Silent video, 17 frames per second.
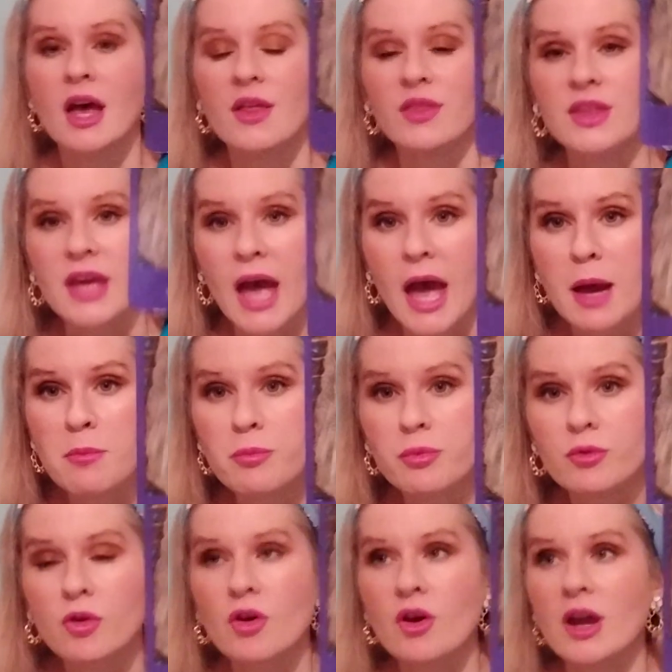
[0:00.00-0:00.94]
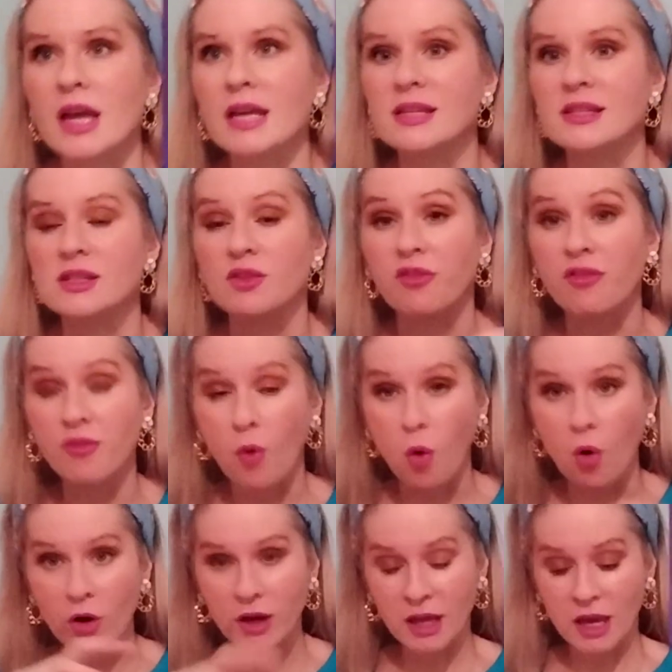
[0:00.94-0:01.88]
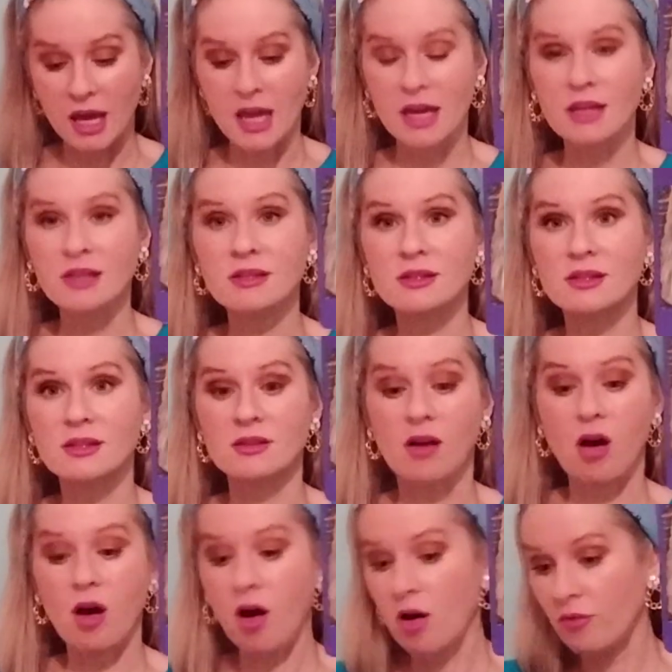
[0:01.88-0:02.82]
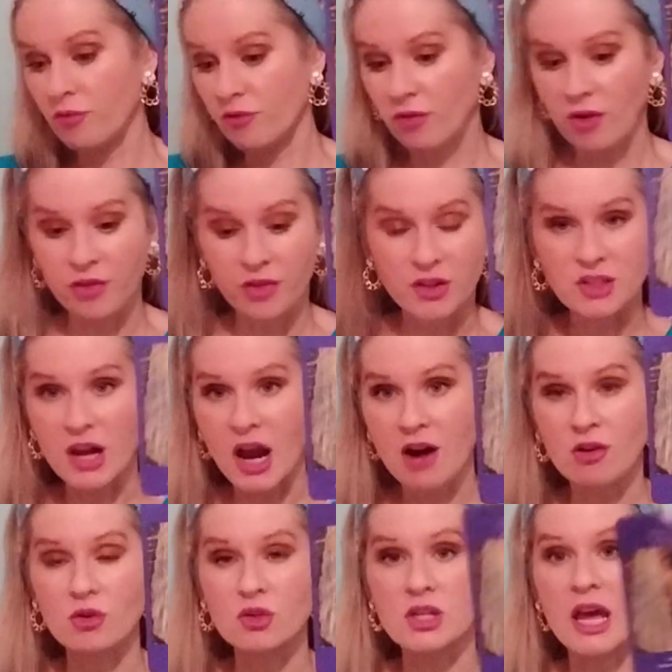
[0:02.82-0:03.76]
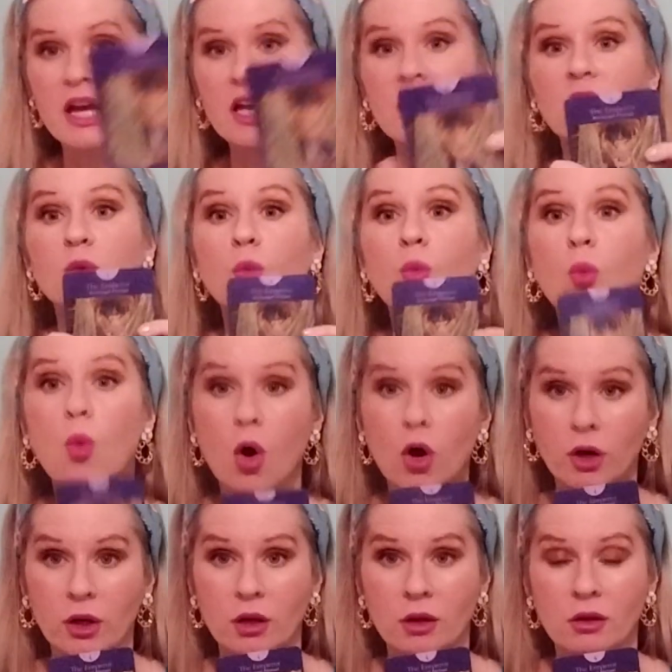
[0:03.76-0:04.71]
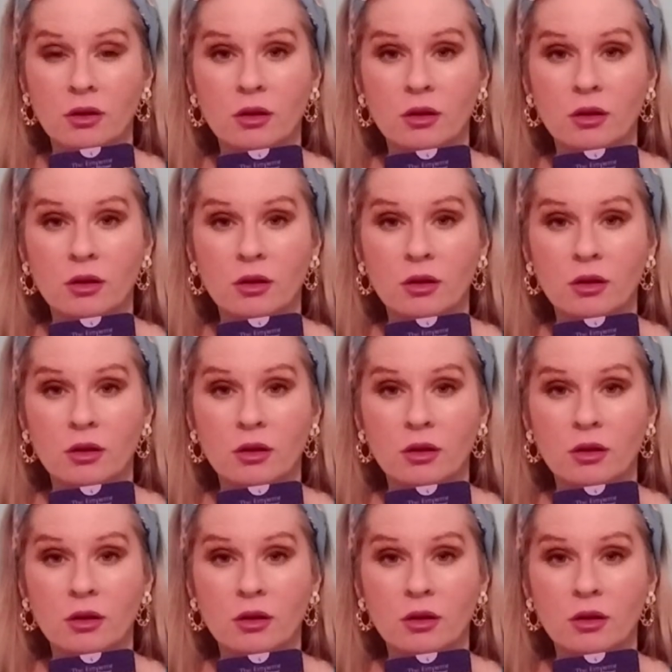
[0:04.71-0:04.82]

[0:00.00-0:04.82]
The emperor is the four kings of the tarot deck in one.